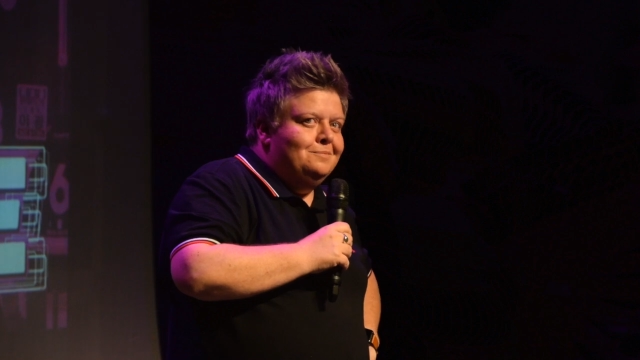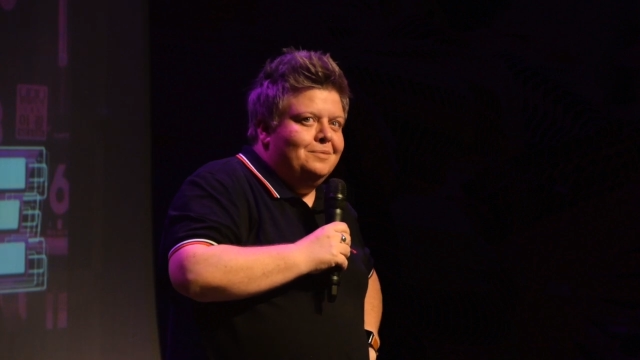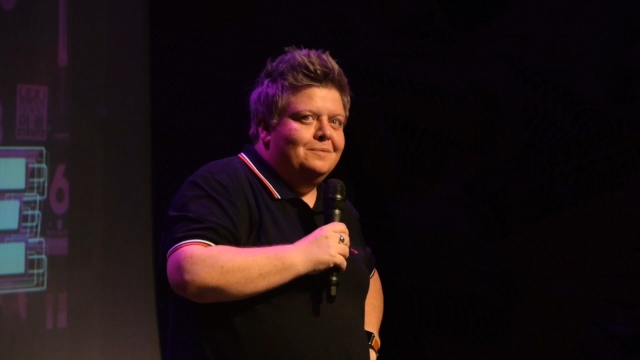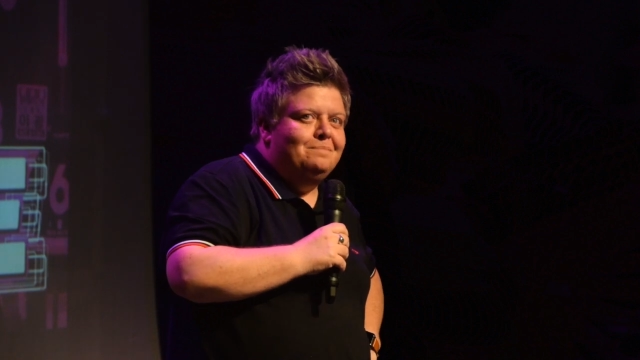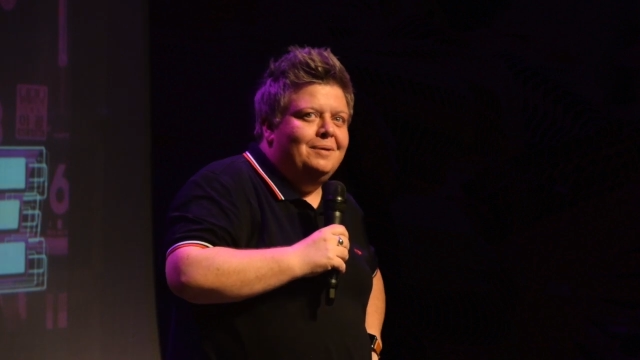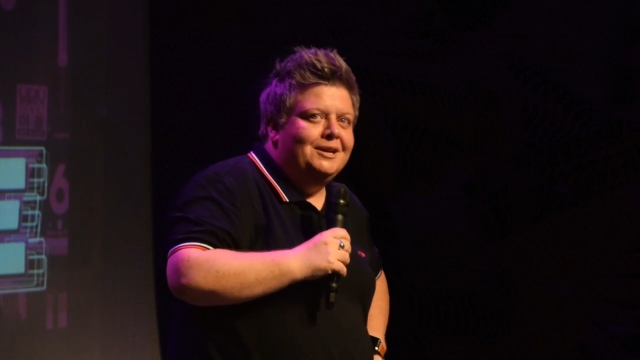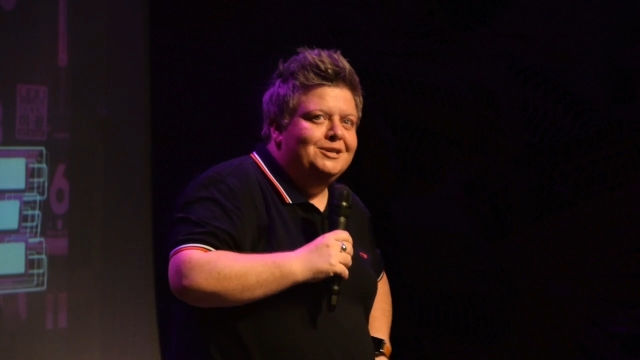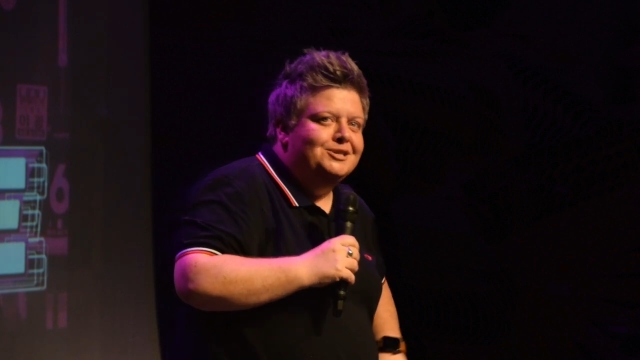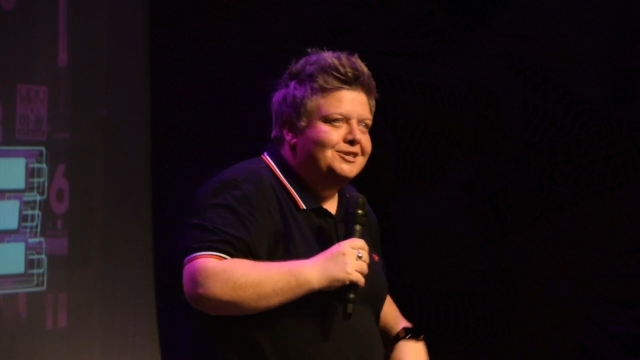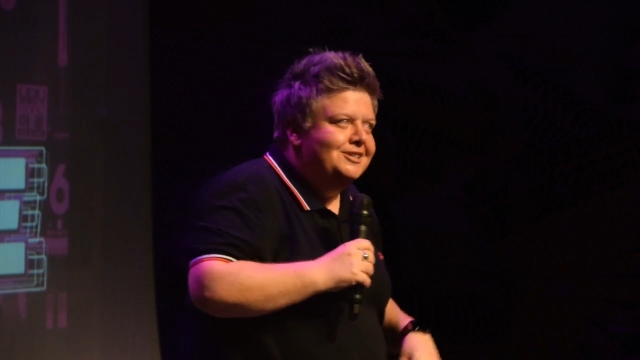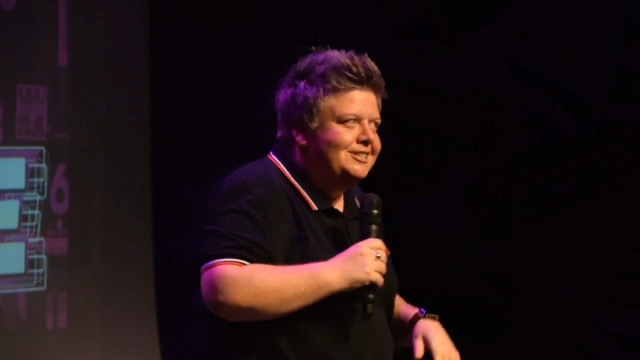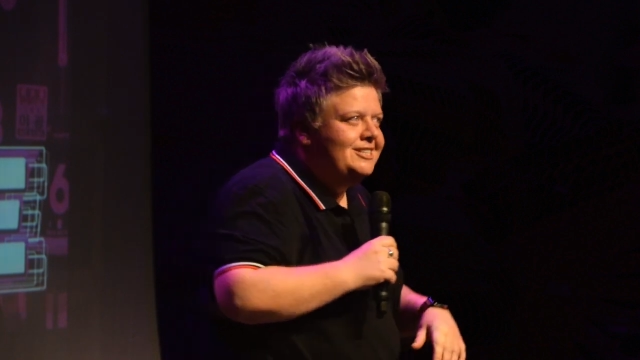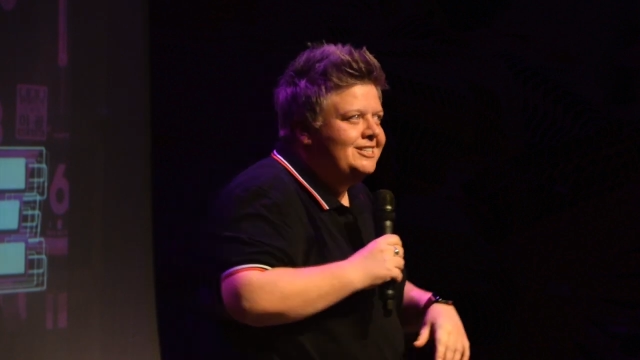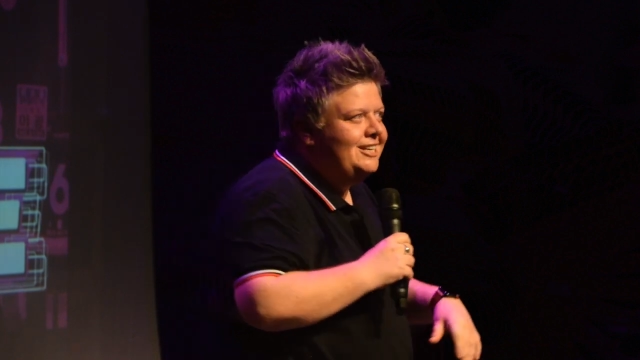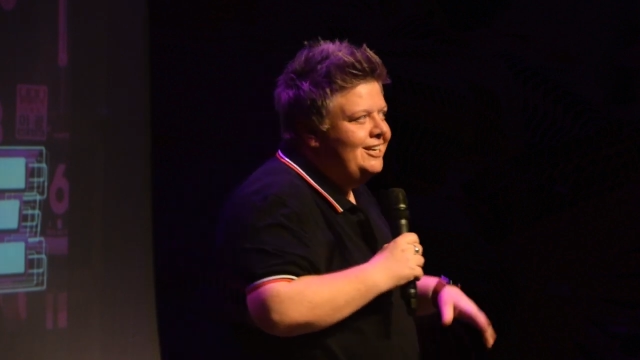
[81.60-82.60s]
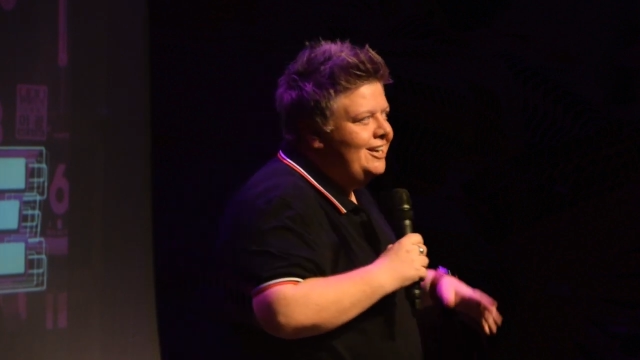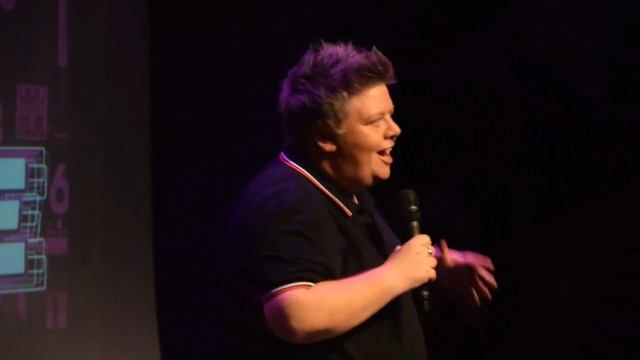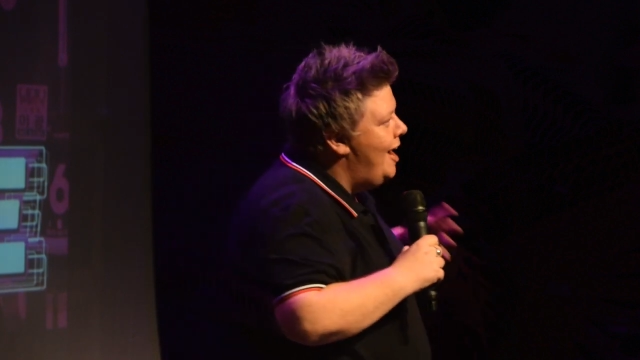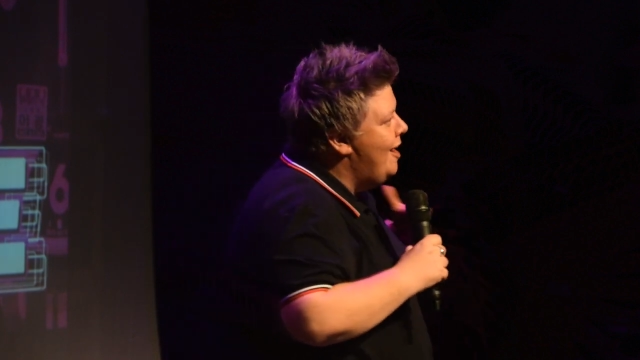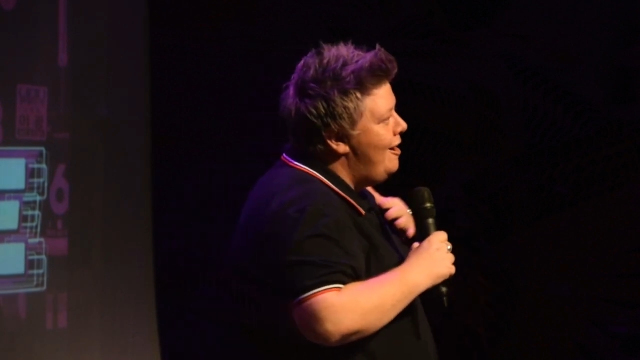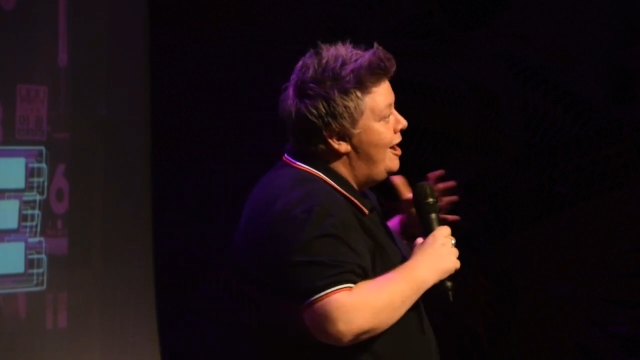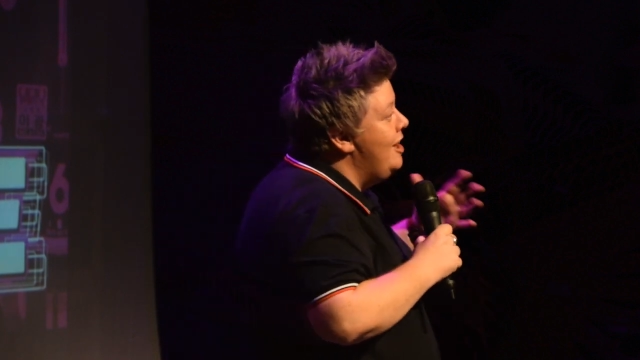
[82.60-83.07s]
But picture the scene.
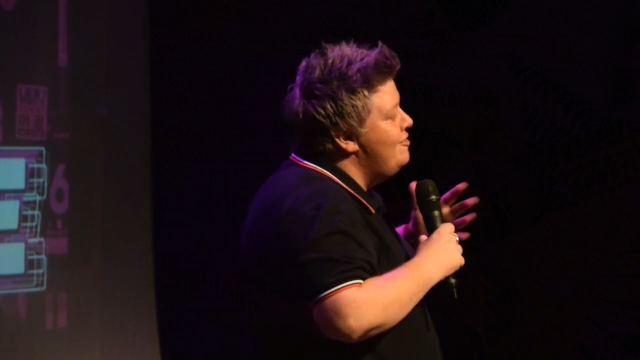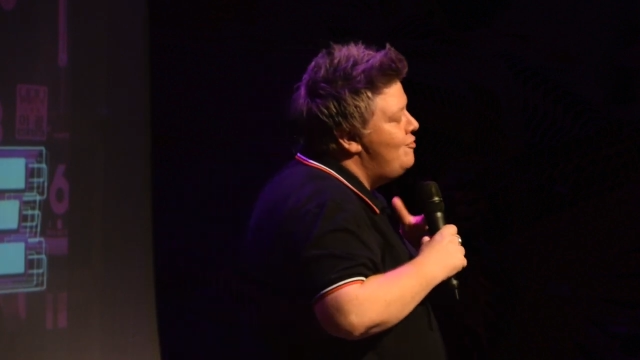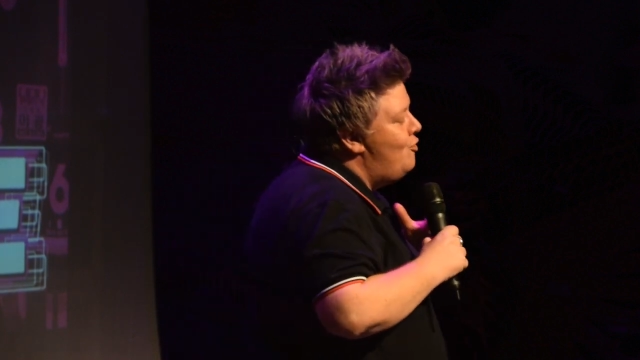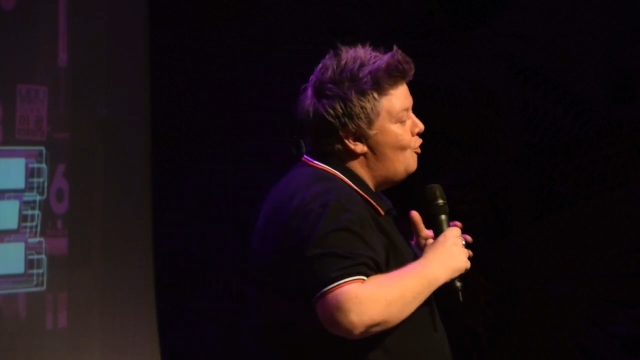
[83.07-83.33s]
I arrive